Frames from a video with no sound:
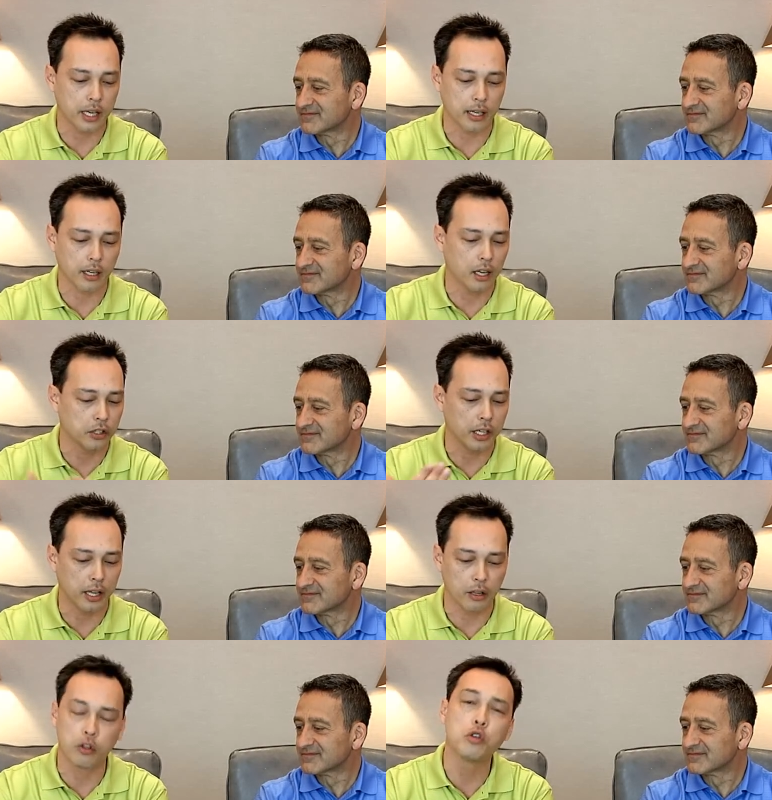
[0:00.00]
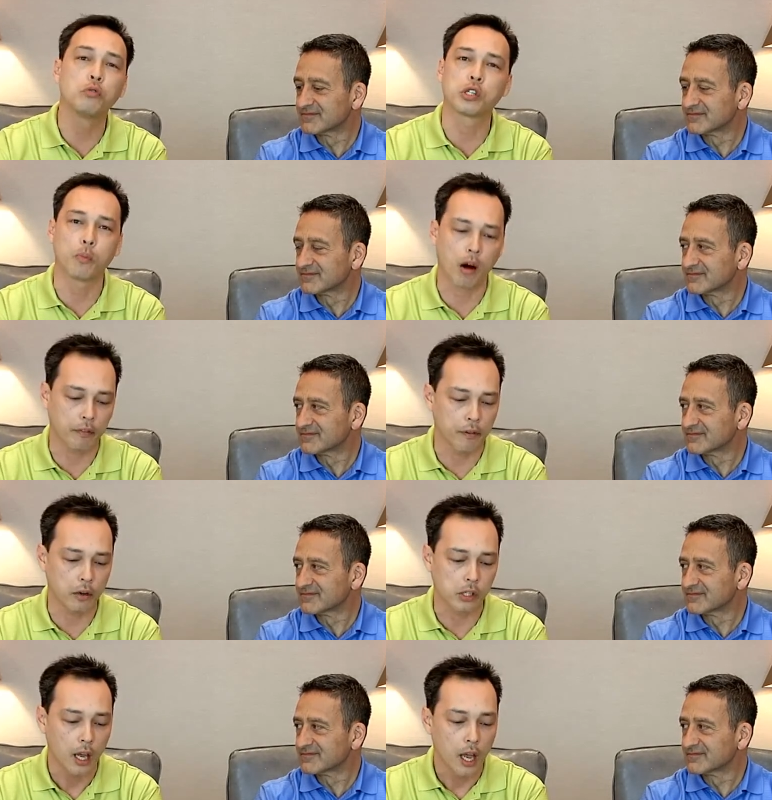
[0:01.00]
Speaker 1: technology and that new smartphones
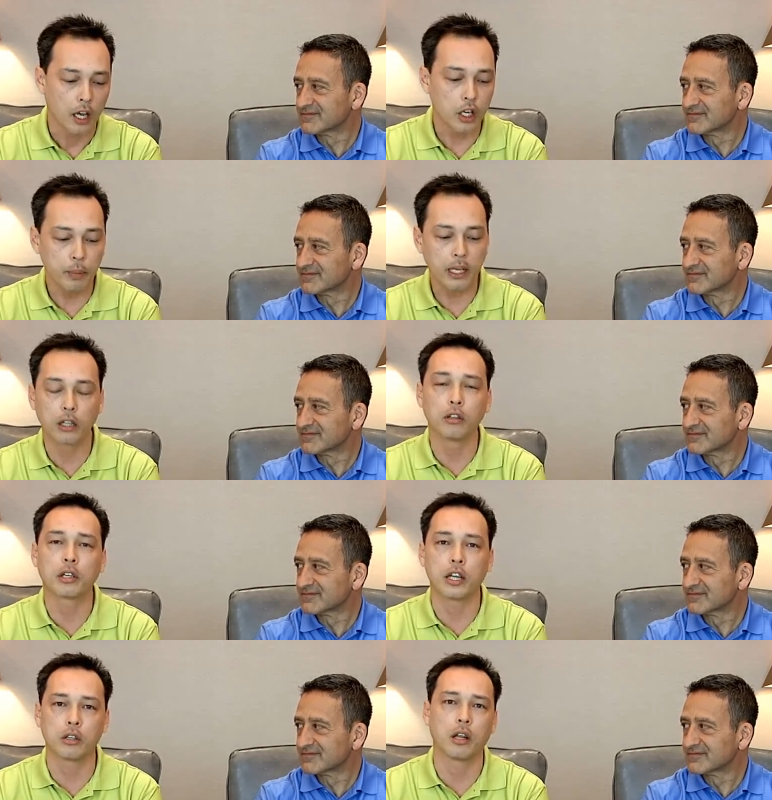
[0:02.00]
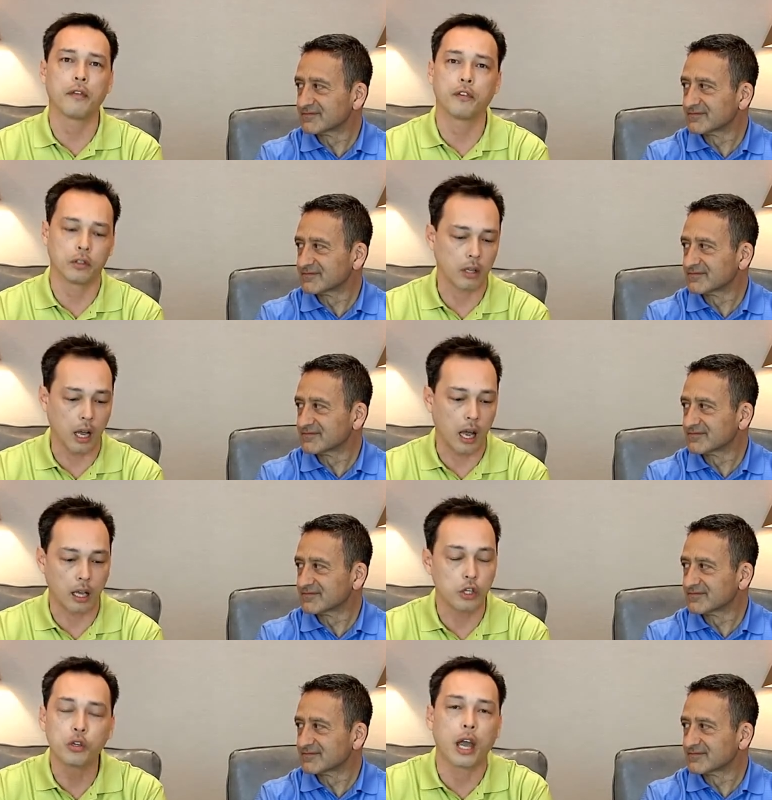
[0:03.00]
you begin to look at your life on
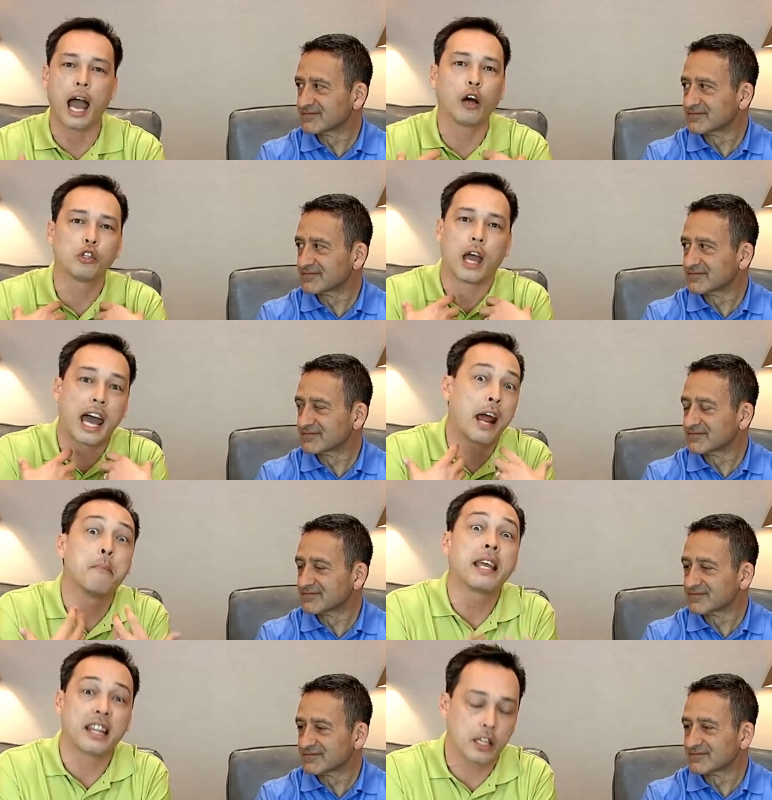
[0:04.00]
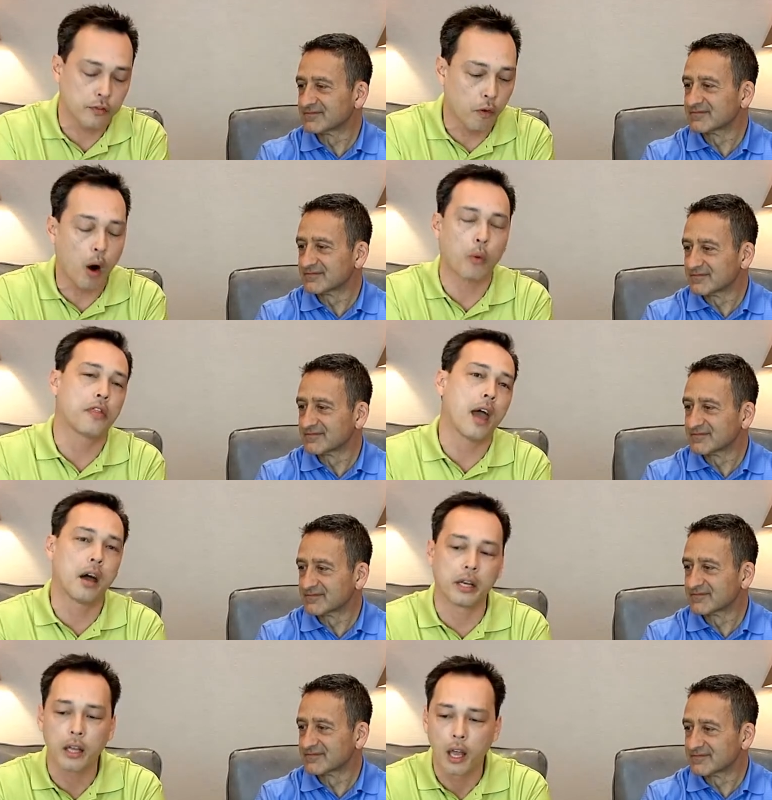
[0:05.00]
you how how did I make it this far without
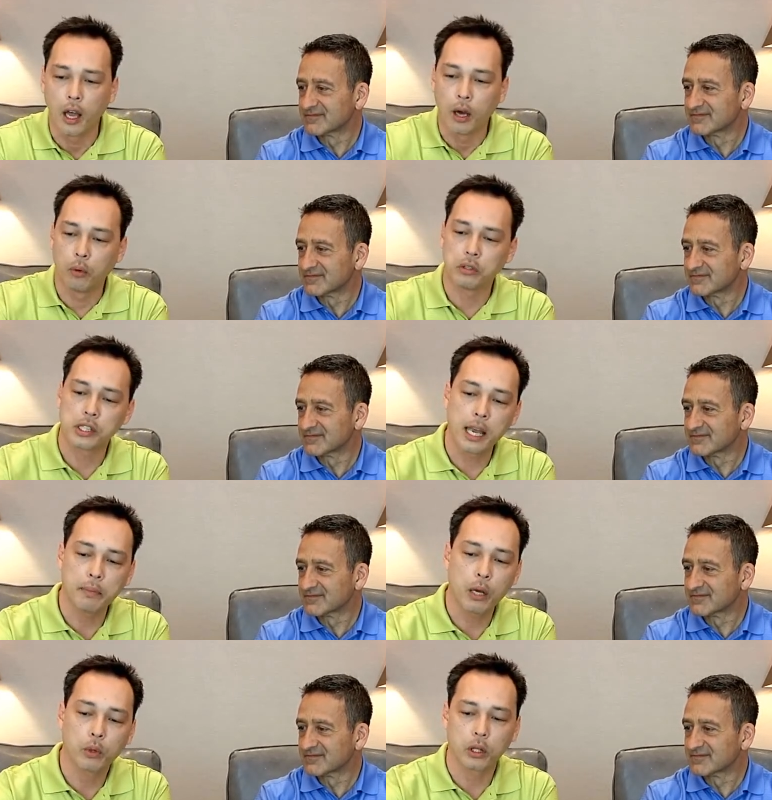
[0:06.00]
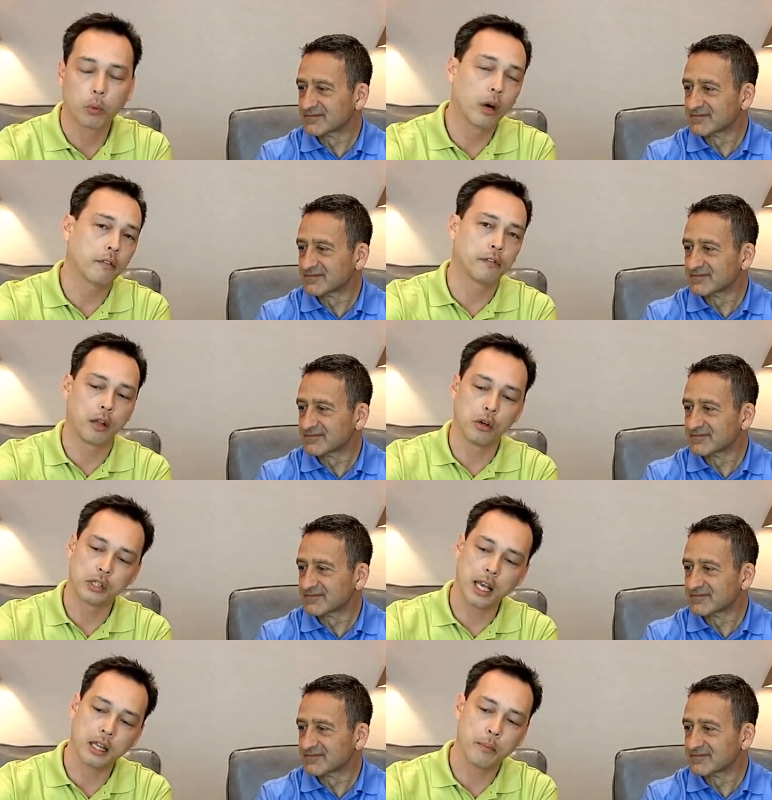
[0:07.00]
it? Well, same thing with the workflows
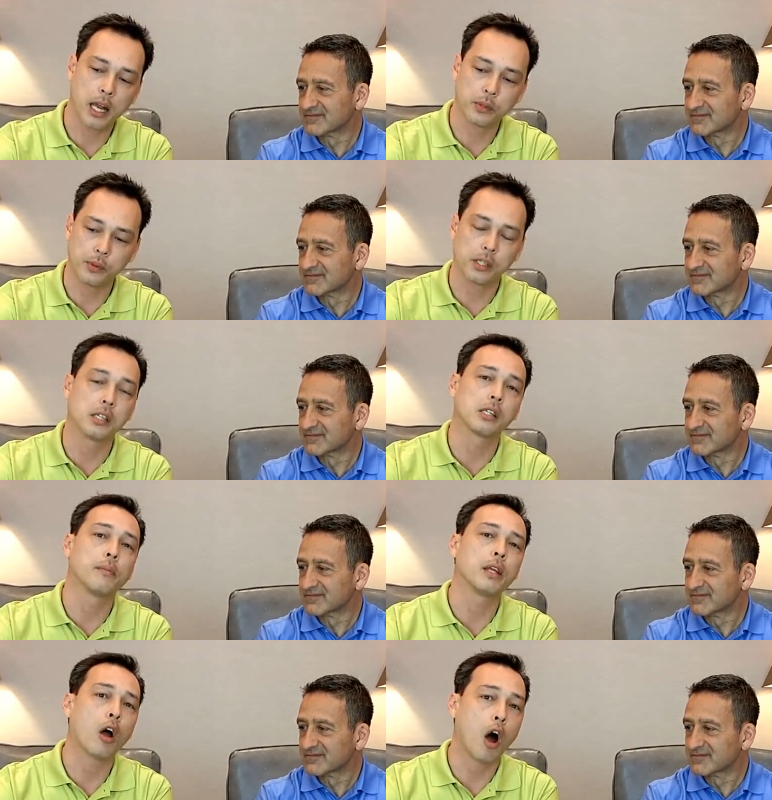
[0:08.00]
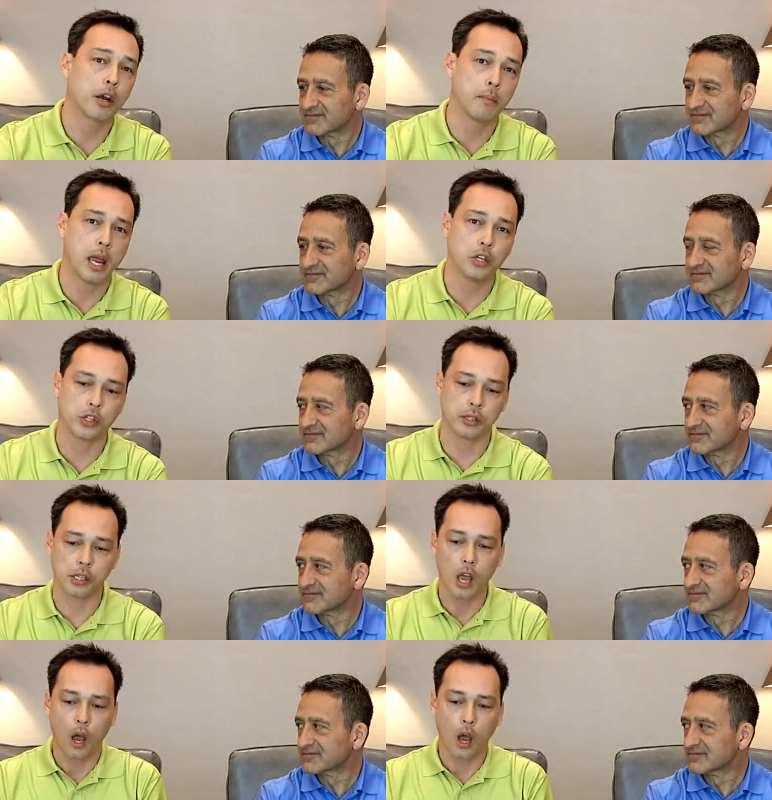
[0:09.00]
and the management system, the automations.